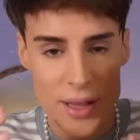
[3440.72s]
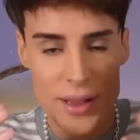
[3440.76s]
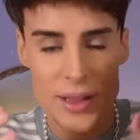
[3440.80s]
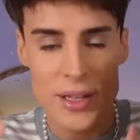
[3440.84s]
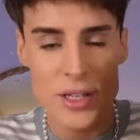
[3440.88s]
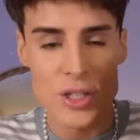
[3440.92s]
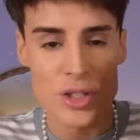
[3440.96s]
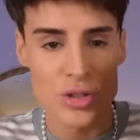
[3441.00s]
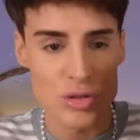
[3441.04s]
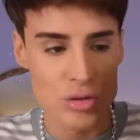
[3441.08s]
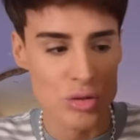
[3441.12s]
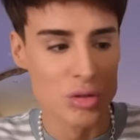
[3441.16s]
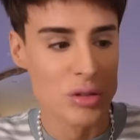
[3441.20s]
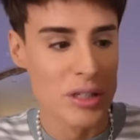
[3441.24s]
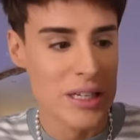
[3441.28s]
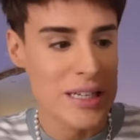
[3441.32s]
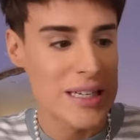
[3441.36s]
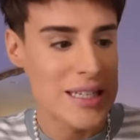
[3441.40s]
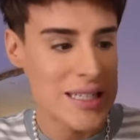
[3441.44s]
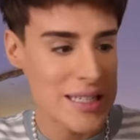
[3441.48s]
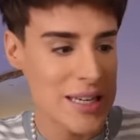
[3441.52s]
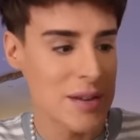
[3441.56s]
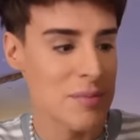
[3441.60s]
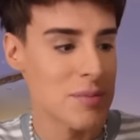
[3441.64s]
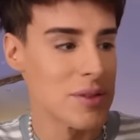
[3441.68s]
This truly
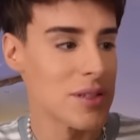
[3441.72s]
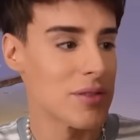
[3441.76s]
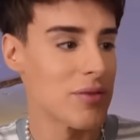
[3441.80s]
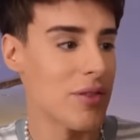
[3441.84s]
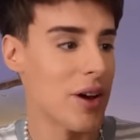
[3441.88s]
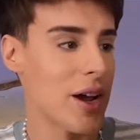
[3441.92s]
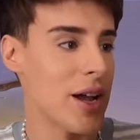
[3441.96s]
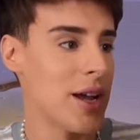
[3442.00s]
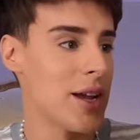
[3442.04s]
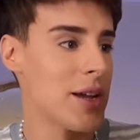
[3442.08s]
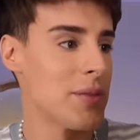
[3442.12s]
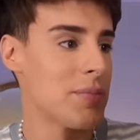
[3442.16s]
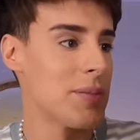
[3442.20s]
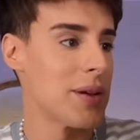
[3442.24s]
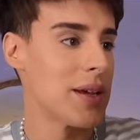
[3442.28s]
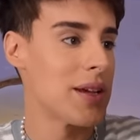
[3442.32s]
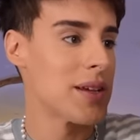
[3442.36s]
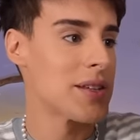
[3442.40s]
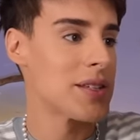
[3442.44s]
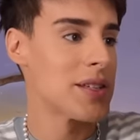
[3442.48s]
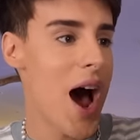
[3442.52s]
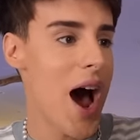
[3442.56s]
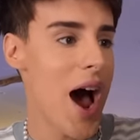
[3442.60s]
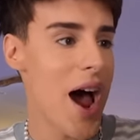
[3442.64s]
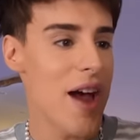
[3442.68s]
seems fake
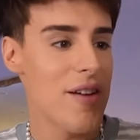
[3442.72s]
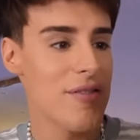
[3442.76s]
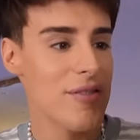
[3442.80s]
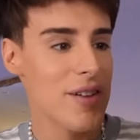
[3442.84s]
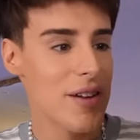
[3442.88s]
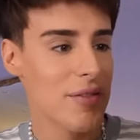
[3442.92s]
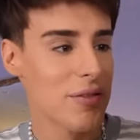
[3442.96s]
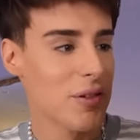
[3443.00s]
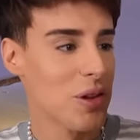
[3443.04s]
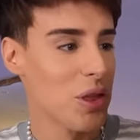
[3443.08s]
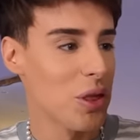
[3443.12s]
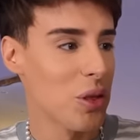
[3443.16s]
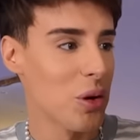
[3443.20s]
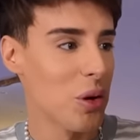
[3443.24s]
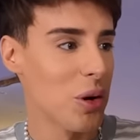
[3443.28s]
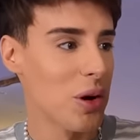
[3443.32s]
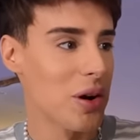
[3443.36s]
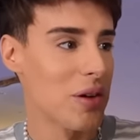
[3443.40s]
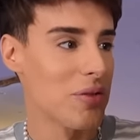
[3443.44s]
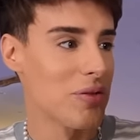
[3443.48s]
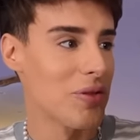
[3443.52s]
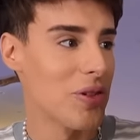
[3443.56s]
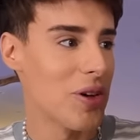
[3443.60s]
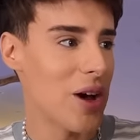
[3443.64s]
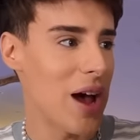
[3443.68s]
because I've never thought
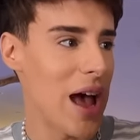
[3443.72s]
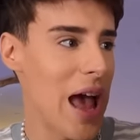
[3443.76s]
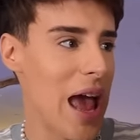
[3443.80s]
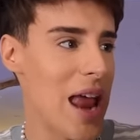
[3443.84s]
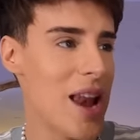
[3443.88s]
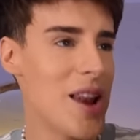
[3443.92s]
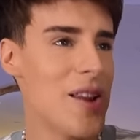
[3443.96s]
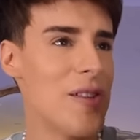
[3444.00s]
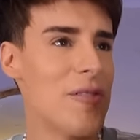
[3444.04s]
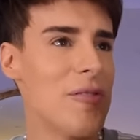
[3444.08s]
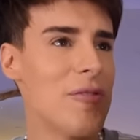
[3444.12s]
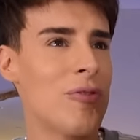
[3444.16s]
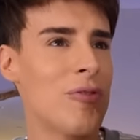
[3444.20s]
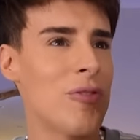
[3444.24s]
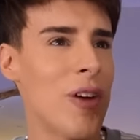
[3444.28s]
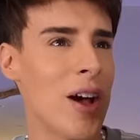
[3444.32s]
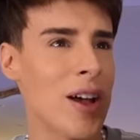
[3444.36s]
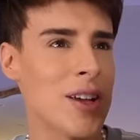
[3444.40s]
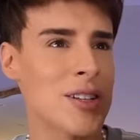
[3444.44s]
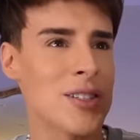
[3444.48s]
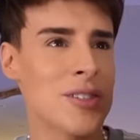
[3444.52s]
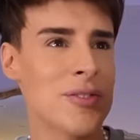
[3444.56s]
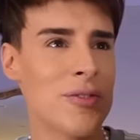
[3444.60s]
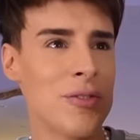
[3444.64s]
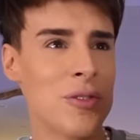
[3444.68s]
of any
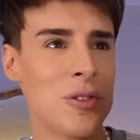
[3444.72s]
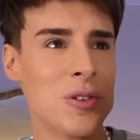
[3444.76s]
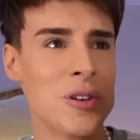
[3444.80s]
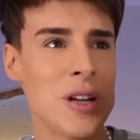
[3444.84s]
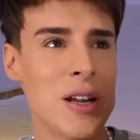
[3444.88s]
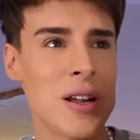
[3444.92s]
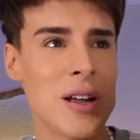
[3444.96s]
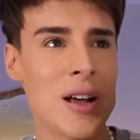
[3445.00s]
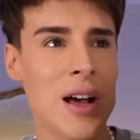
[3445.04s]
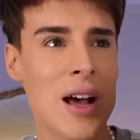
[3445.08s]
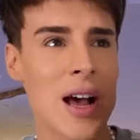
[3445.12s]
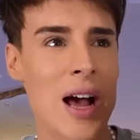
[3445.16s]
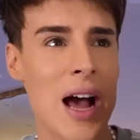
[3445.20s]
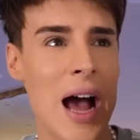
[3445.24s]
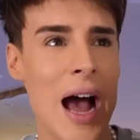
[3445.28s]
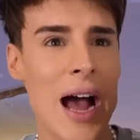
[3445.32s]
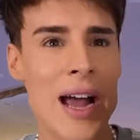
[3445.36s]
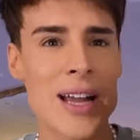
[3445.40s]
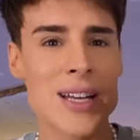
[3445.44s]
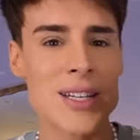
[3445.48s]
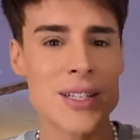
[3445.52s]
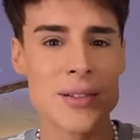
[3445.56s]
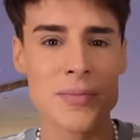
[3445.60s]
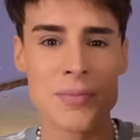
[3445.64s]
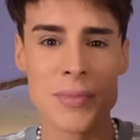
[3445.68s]
fast food
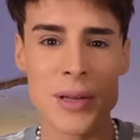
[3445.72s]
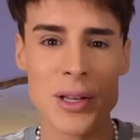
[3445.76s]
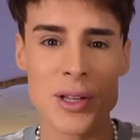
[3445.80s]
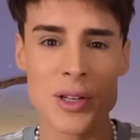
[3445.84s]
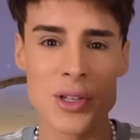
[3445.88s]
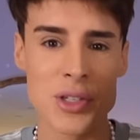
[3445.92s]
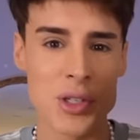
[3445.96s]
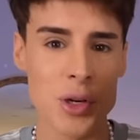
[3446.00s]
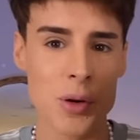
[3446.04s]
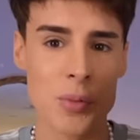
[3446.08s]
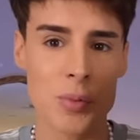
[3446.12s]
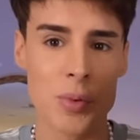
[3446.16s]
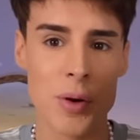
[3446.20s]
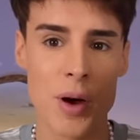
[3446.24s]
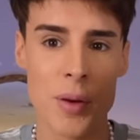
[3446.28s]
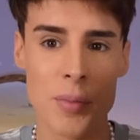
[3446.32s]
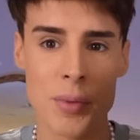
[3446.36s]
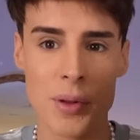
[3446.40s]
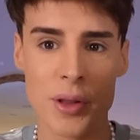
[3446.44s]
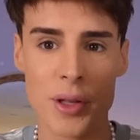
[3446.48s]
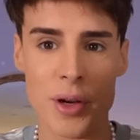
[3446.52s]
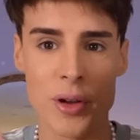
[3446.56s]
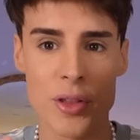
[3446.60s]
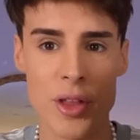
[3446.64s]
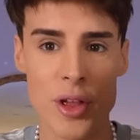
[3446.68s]
item being so
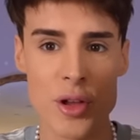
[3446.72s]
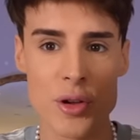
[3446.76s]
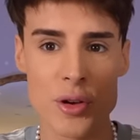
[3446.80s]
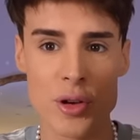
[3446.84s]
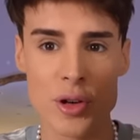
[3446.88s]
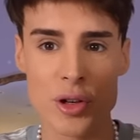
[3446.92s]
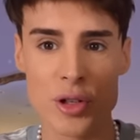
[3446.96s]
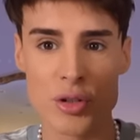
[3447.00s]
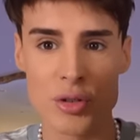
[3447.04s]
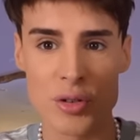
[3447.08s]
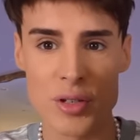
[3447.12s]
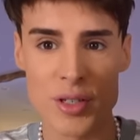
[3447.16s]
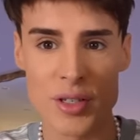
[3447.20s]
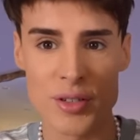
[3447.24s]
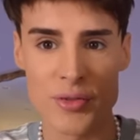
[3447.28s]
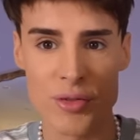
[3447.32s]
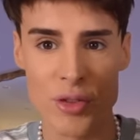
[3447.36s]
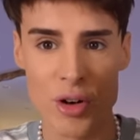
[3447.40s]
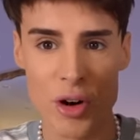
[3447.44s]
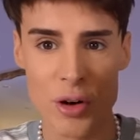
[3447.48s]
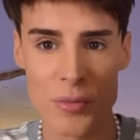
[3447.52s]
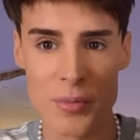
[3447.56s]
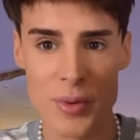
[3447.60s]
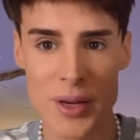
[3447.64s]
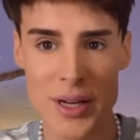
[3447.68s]
popular that you could transform